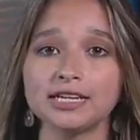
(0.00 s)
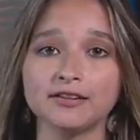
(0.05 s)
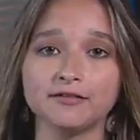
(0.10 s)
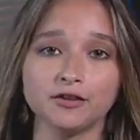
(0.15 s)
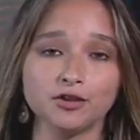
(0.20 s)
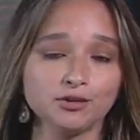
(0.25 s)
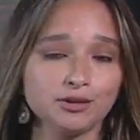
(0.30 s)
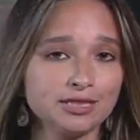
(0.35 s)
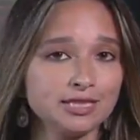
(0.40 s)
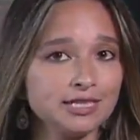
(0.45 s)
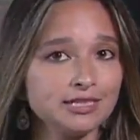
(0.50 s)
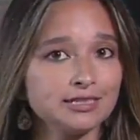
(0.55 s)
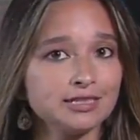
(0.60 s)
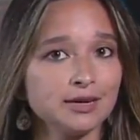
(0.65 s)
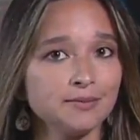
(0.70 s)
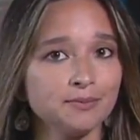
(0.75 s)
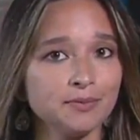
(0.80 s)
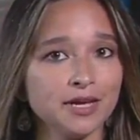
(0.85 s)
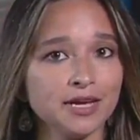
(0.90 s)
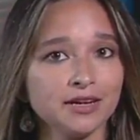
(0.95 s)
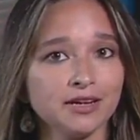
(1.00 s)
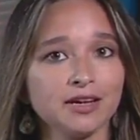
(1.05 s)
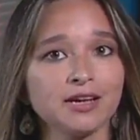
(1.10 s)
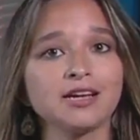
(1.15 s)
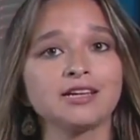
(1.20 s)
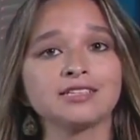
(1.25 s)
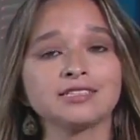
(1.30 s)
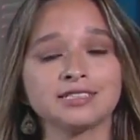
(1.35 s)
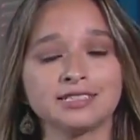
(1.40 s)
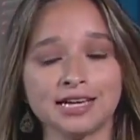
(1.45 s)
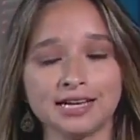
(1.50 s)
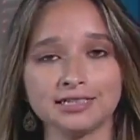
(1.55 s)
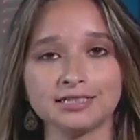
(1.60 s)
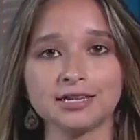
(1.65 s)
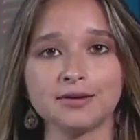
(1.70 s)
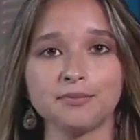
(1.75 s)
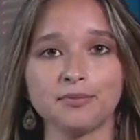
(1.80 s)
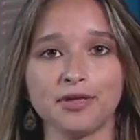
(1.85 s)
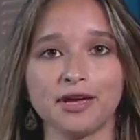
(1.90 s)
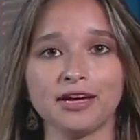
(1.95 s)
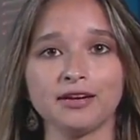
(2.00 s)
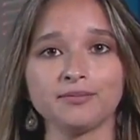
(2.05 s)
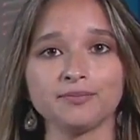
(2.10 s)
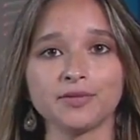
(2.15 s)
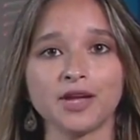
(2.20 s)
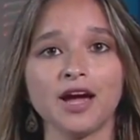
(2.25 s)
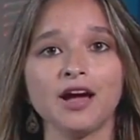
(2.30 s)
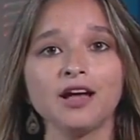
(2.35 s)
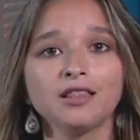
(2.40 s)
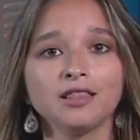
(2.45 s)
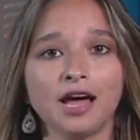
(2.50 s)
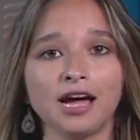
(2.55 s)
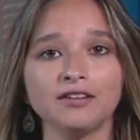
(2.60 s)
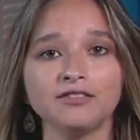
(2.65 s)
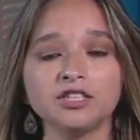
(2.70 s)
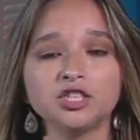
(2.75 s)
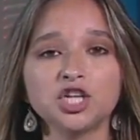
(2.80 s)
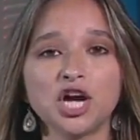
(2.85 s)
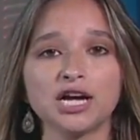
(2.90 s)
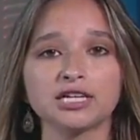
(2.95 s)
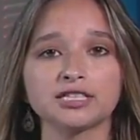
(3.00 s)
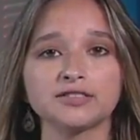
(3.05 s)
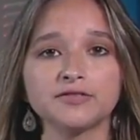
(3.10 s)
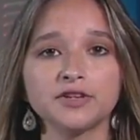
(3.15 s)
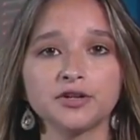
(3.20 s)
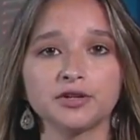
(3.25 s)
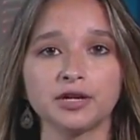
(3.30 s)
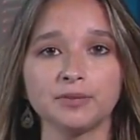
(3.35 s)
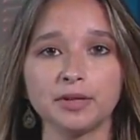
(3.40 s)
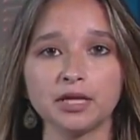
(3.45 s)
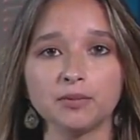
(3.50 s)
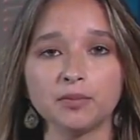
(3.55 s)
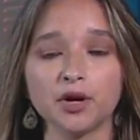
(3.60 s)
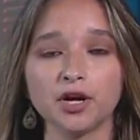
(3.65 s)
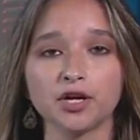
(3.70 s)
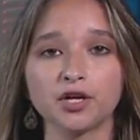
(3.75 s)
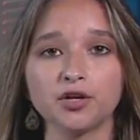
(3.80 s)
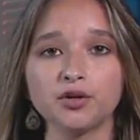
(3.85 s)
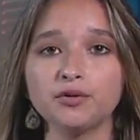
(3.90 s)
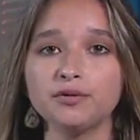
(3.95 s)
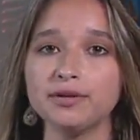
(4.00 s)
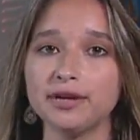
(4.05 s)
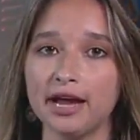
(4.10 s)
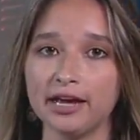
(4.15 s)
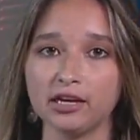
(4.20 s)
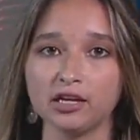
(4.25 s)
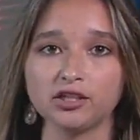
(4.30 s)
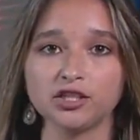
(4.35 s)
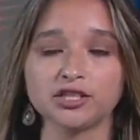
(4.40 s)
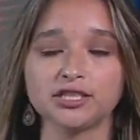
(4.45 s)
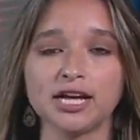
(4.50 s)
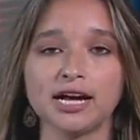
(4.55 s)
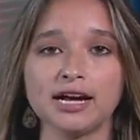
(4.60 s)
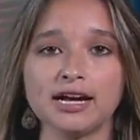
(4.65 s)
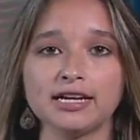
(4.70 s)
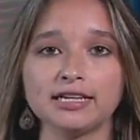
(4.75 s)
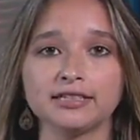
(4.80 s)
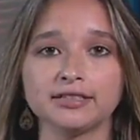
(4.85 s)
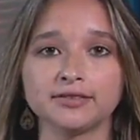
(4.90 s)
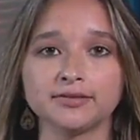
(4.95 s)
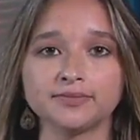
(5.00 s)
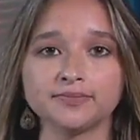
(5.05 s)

if you see something, say something. Live in Jacksonville, Camila Barco, 9 on your side.